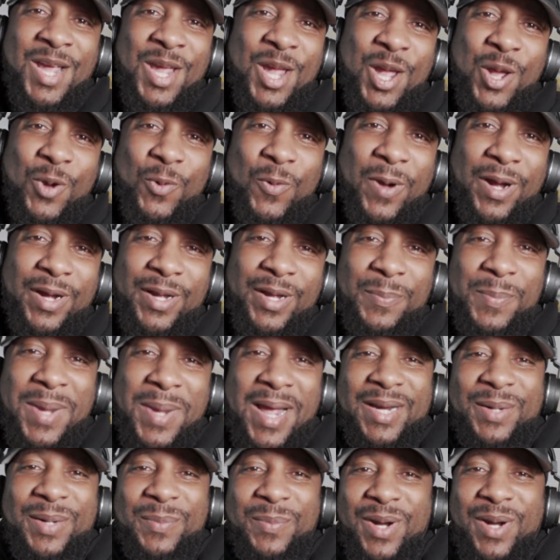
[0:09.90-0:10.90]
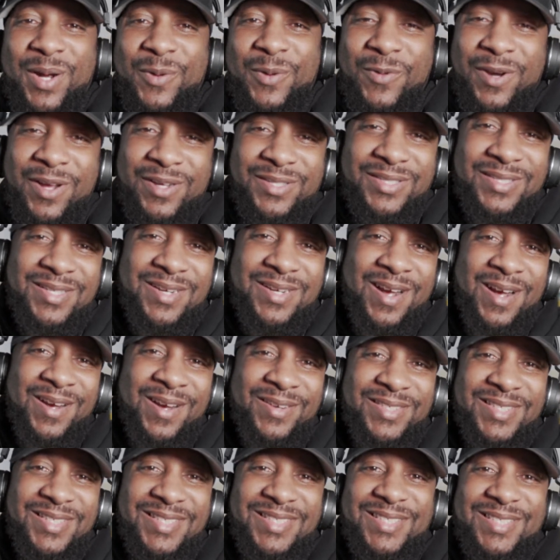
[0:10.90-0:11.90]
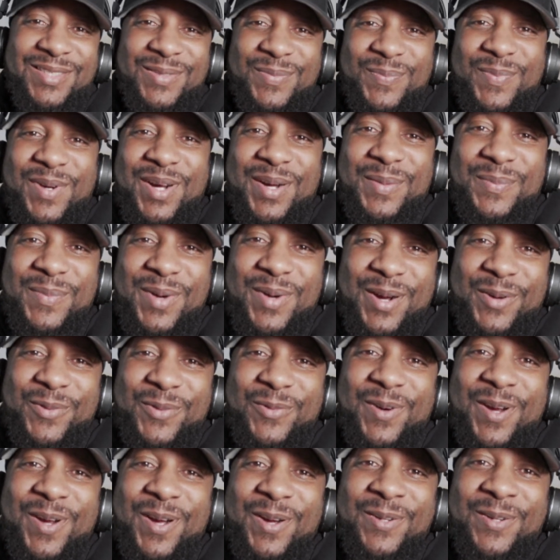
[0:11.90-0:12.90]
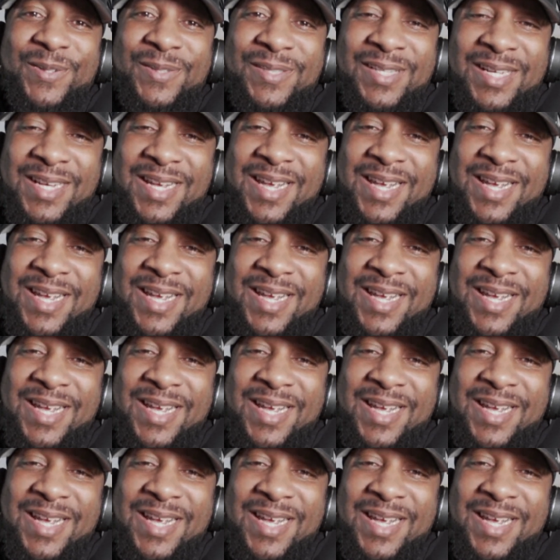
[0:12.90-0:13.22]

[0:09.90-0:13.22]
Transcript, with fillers: Welcome back to Monroe's Corner. It's your boy Monroe.